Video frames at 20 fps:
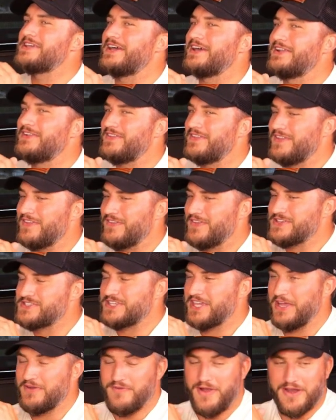said,
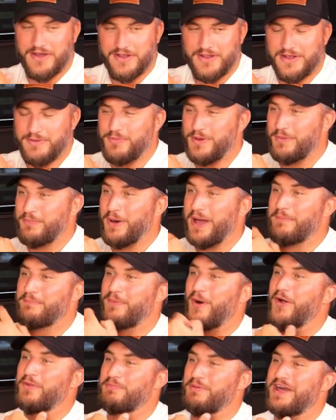this kid right here, we
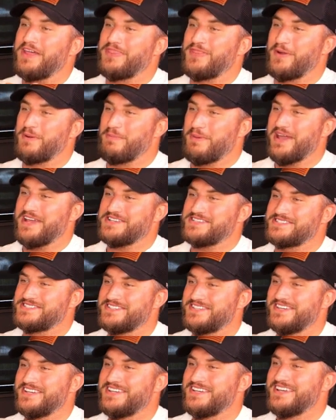both played third
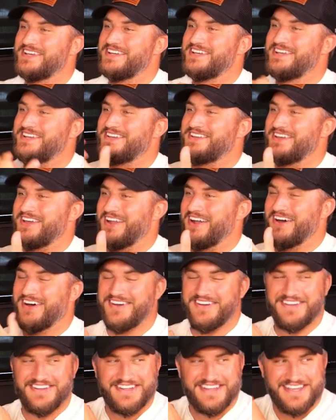base. You
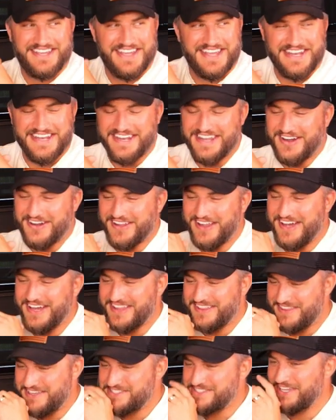know? And they're
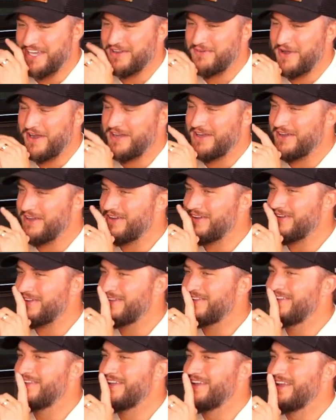like, this kid right here,
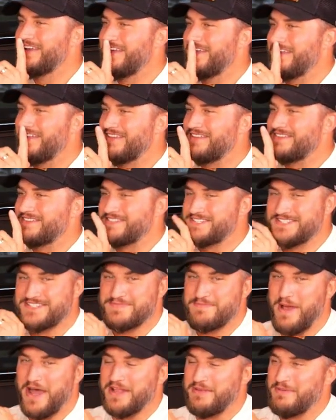this
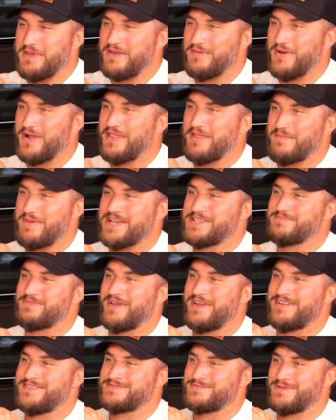is about to be one of the best
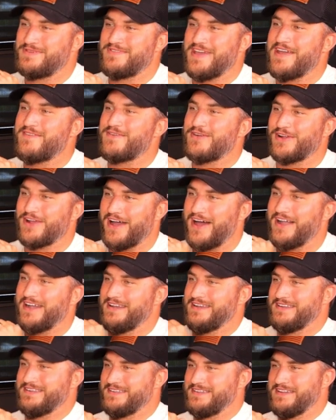players we've ever
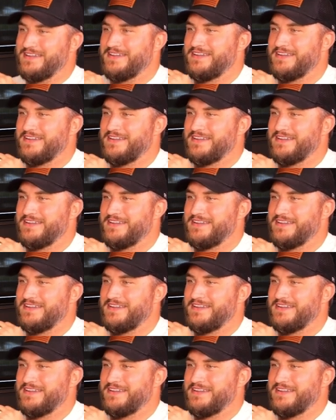gotten.